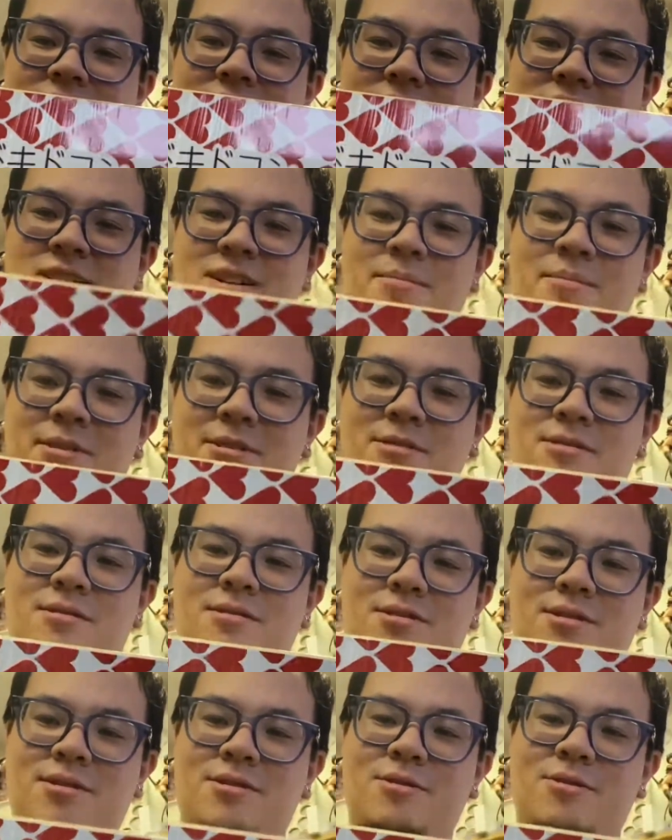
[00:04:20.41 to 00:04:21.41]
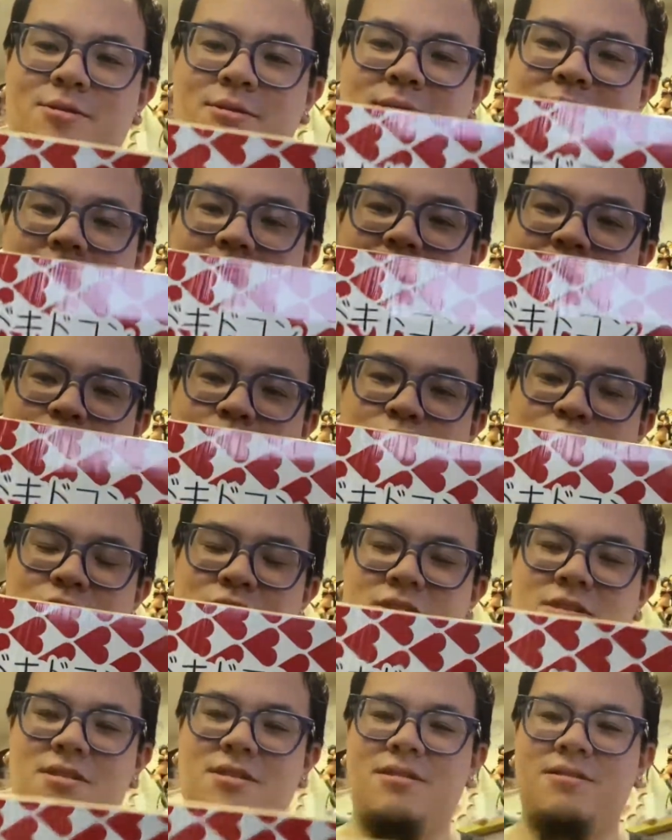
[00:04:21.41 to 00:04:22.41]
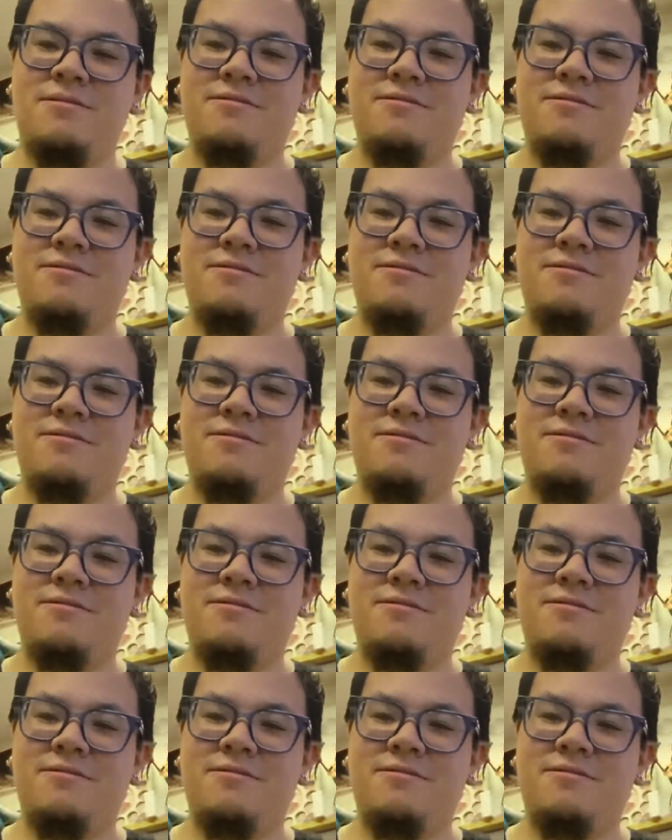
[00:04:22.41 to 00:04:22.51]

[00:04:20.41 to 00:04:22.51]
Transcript: coming to you in the future.